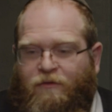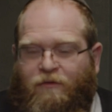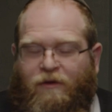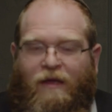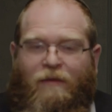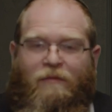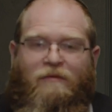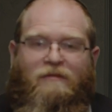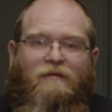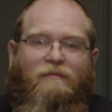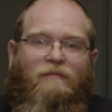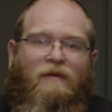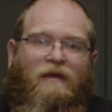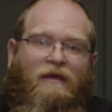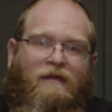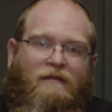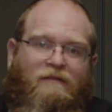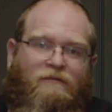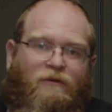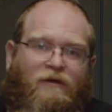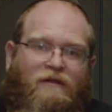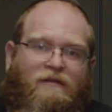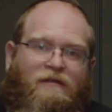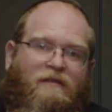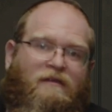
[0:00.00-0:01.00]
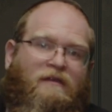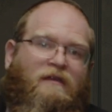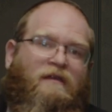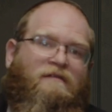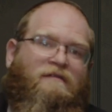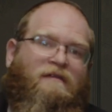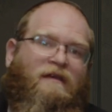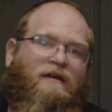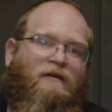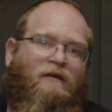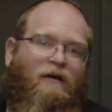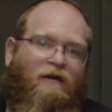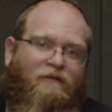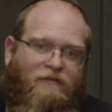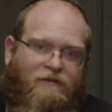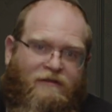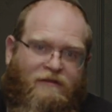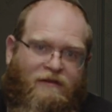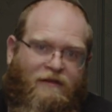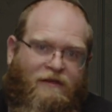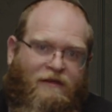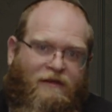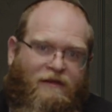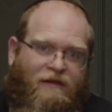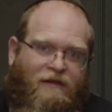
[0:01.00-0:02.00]
were able to make its way to the Kisei HaKavod.
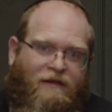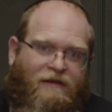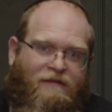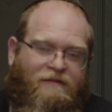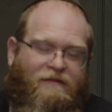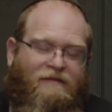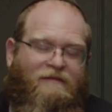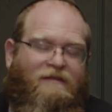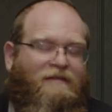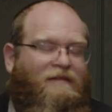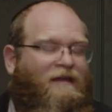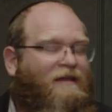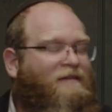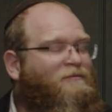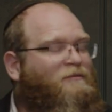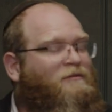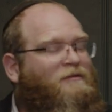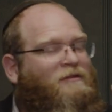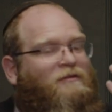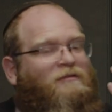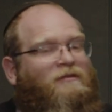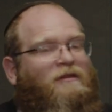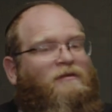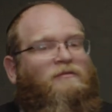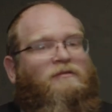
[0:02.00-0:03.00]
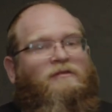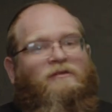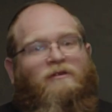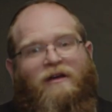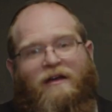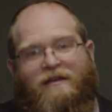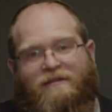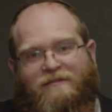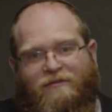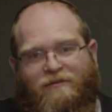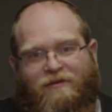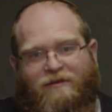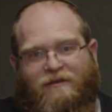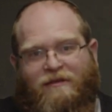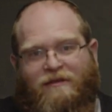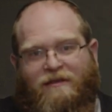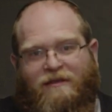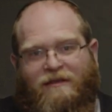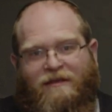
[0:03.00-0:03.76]
So he said, that's what you did with your Esrog.